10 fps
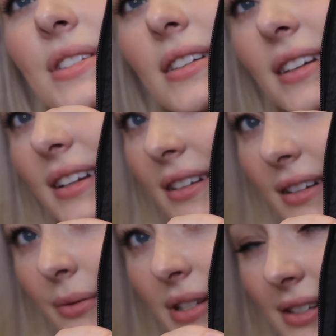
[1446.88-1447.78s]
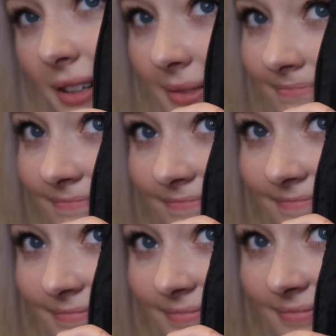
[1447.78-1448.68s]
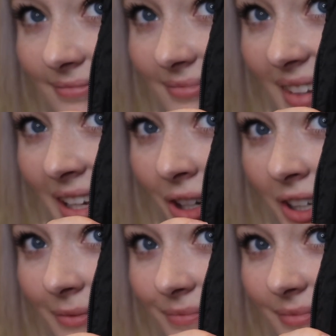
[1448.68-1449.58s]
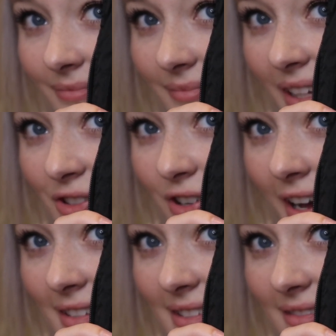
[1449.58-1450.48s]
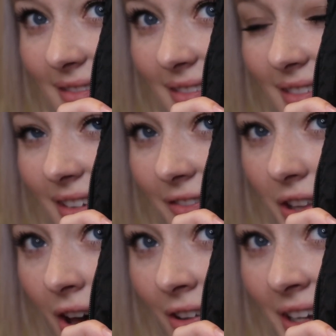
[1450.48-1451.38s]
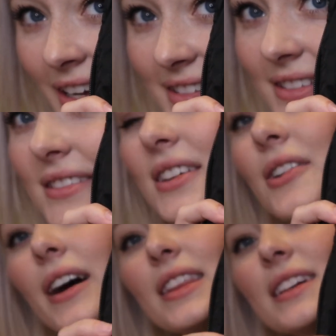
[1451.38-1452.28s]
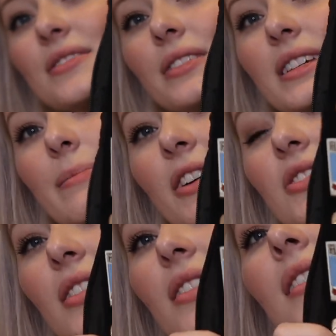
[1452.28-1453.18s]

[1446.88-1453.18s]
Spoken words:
winter in her winter gear and dress for the holidays. So I think it's really special.